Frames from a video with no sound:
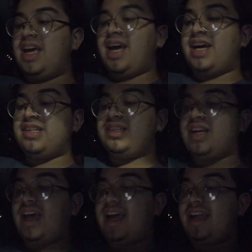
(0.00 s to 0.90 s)

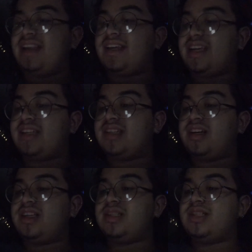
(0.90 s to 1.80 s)
and is
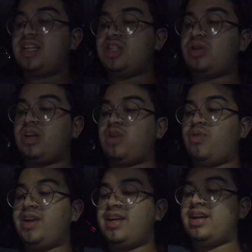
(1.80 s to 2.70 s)
an essential
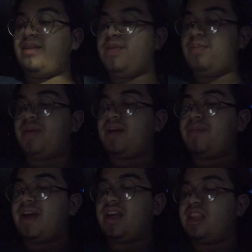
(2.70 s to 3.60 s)
ingredient of the Big
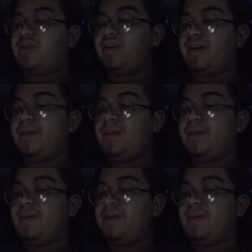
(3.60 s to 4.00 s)
Bang Theory.